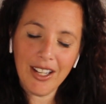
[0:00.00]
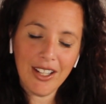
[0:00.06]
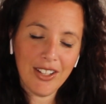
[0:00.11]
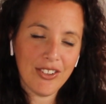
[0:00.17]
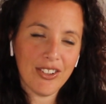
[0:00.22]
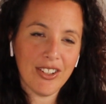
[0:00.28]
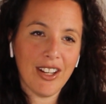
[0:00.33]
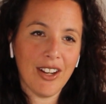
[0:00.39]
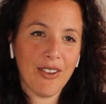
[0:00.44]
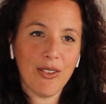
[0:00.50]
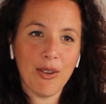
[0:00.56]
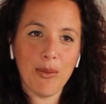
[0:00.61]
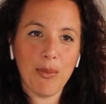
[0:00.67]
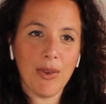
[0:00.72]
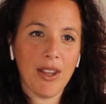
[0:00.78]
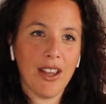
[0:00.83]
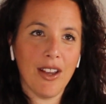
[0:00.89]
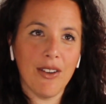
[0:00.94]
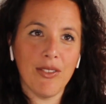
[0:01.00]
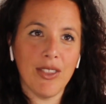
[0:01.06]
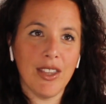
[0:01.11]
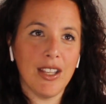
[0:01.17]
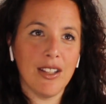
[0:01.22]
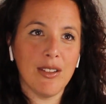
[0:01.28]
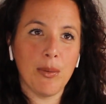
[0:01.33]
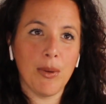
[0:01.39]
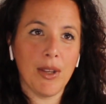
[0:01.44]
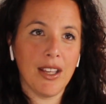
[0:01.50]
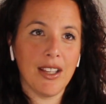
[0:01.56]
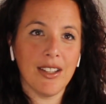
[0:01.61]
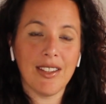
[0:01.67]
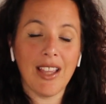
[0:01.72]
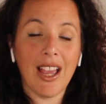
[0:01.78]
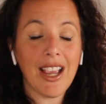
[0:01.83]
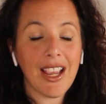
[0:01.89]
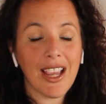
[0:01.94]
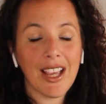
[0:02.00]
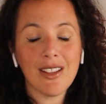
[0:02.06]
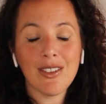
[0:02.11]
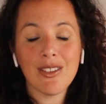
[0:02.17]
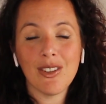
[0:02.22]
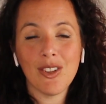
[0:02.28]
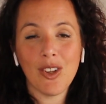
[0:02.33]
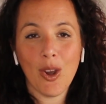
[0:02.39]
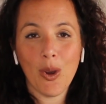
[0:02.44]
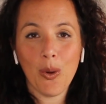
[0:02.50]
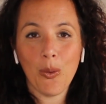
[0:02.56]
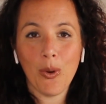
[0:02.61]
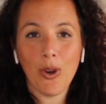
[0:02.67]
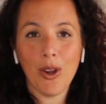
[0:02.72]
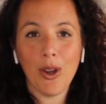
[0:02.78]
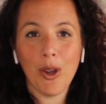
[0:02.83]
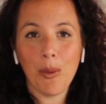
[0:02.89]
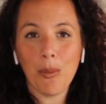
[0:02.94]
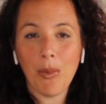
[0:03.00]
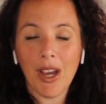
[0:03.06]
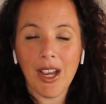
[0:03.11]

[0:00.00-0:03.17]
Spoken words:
each and every bit of this because I get to know them.